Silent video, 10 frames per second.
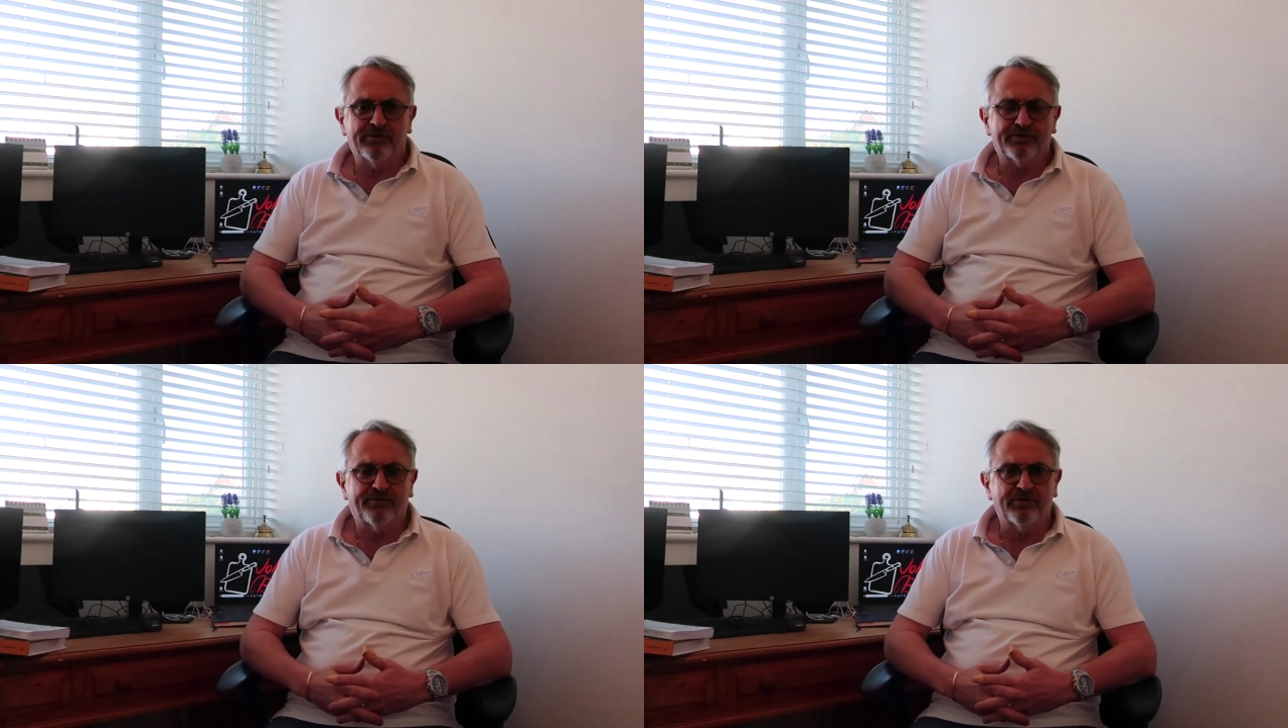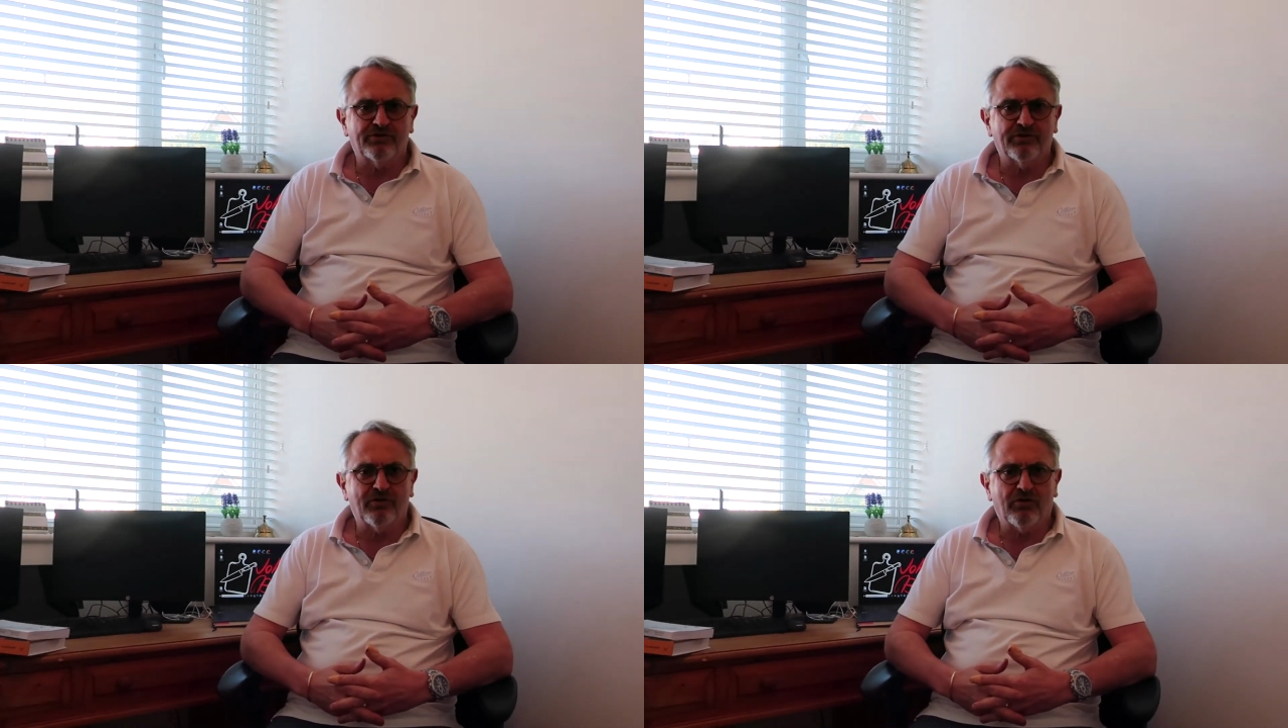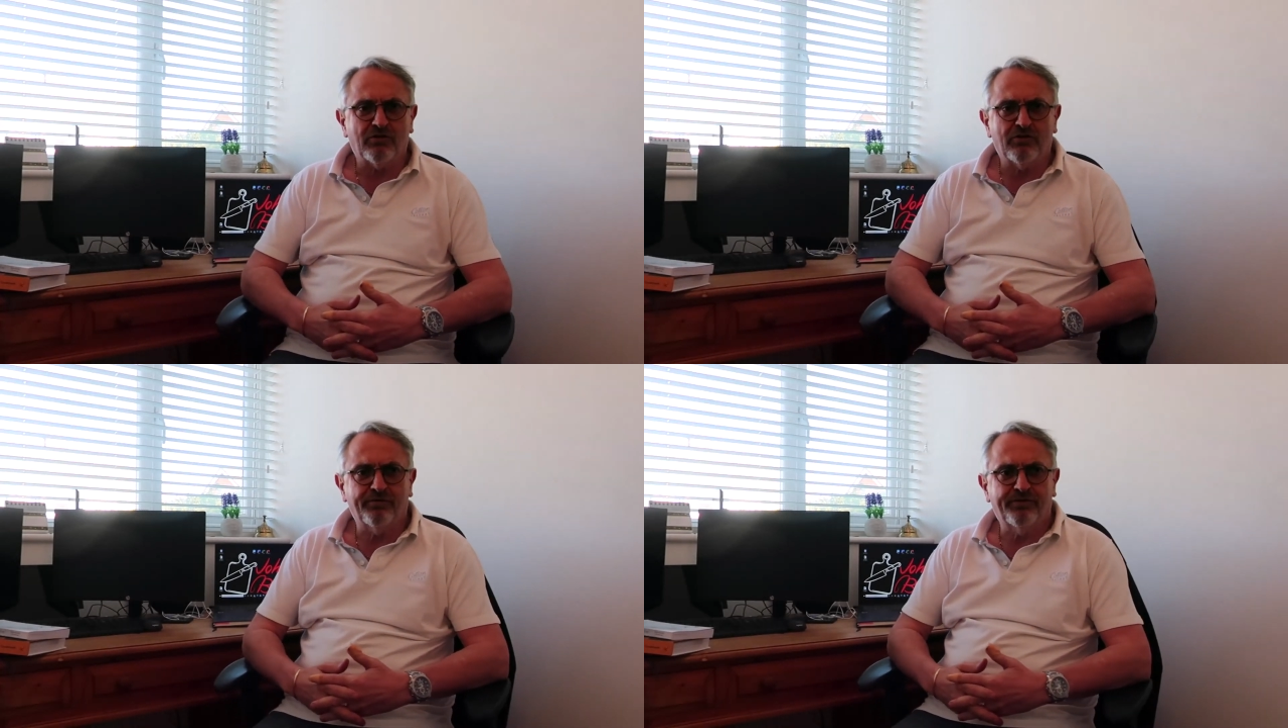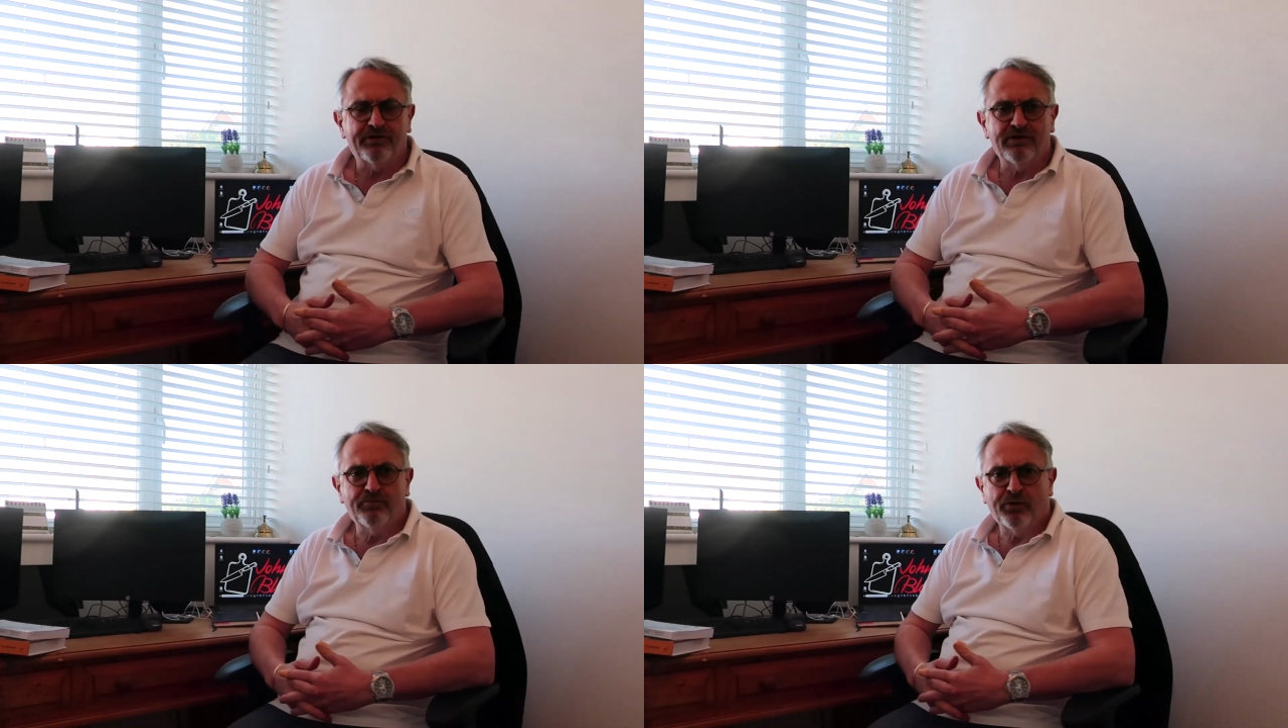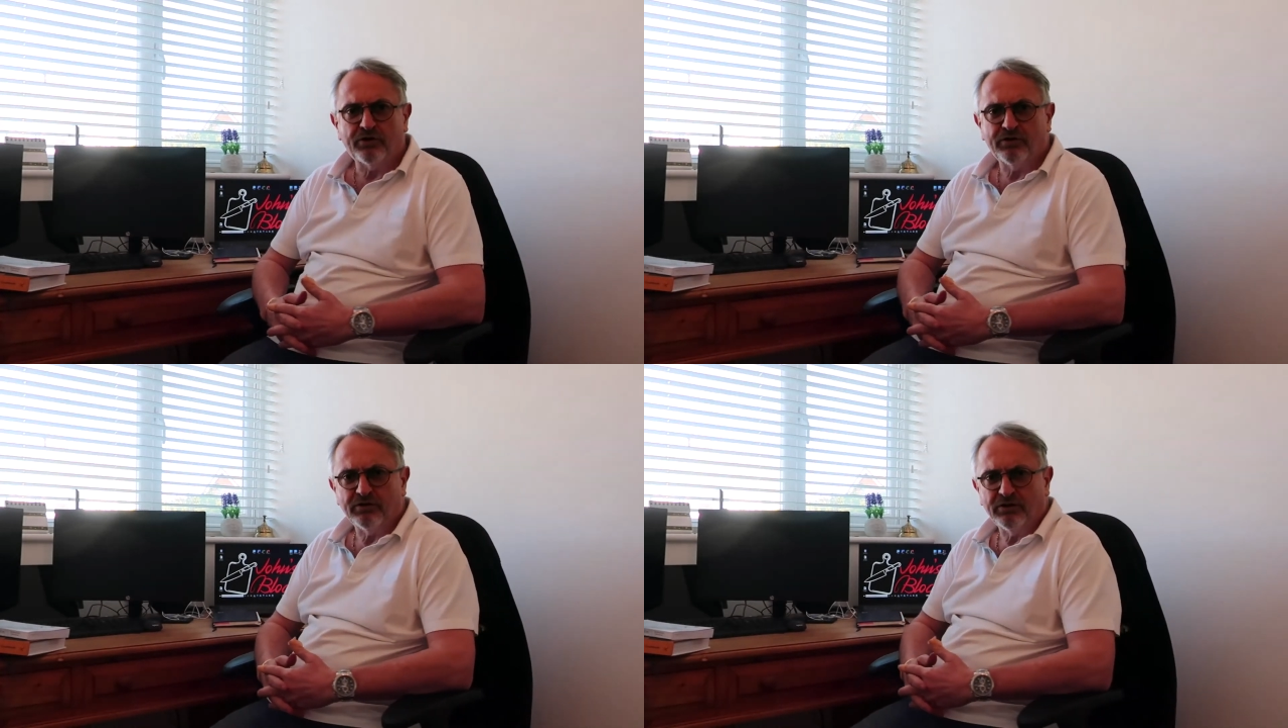version of the book
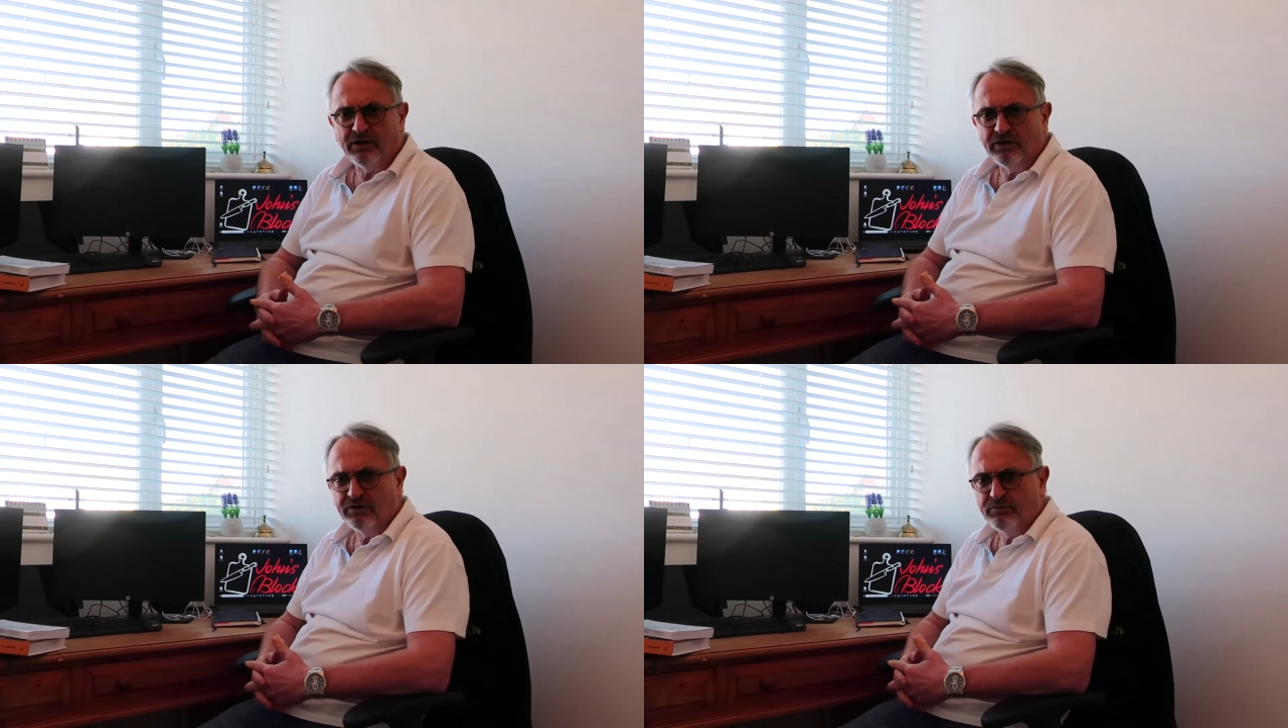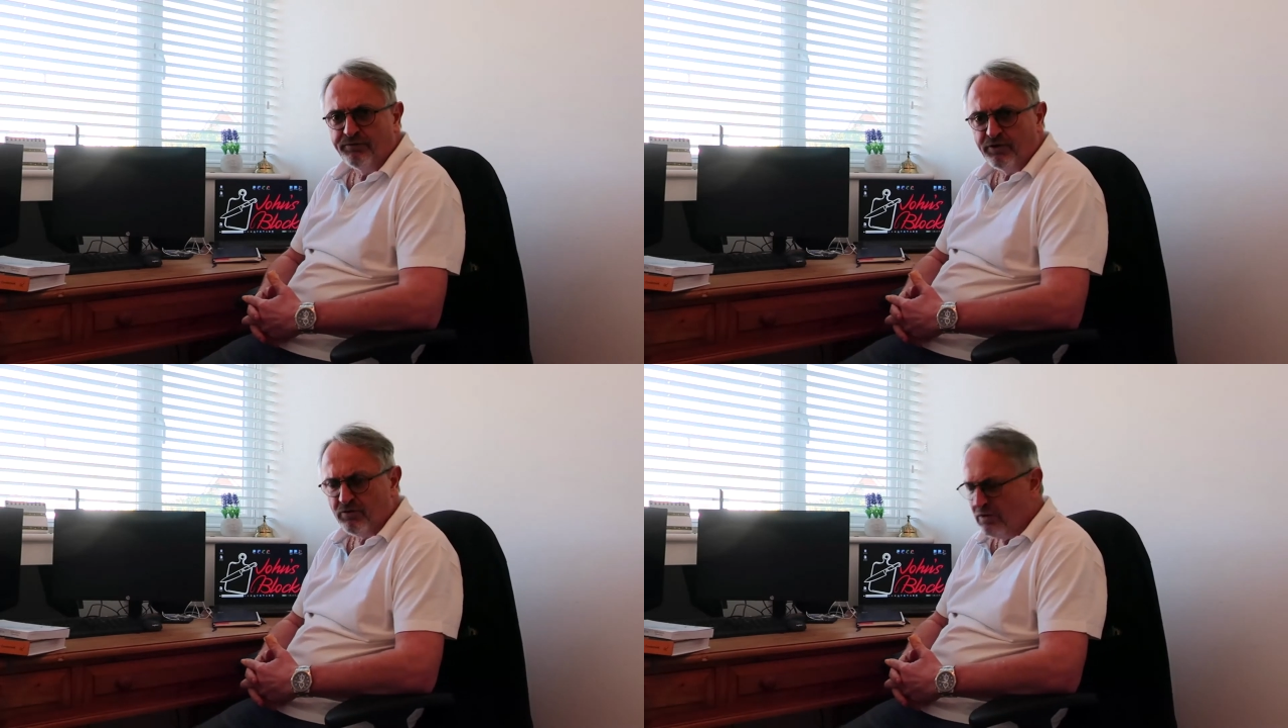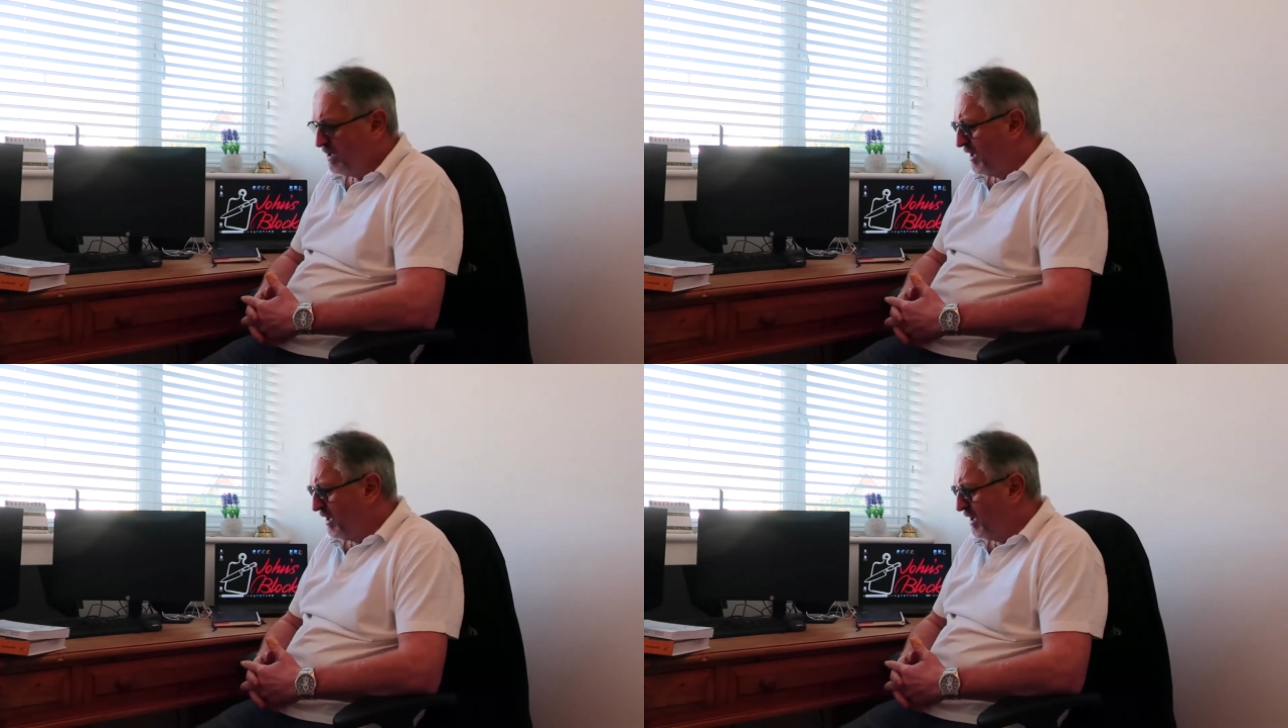review.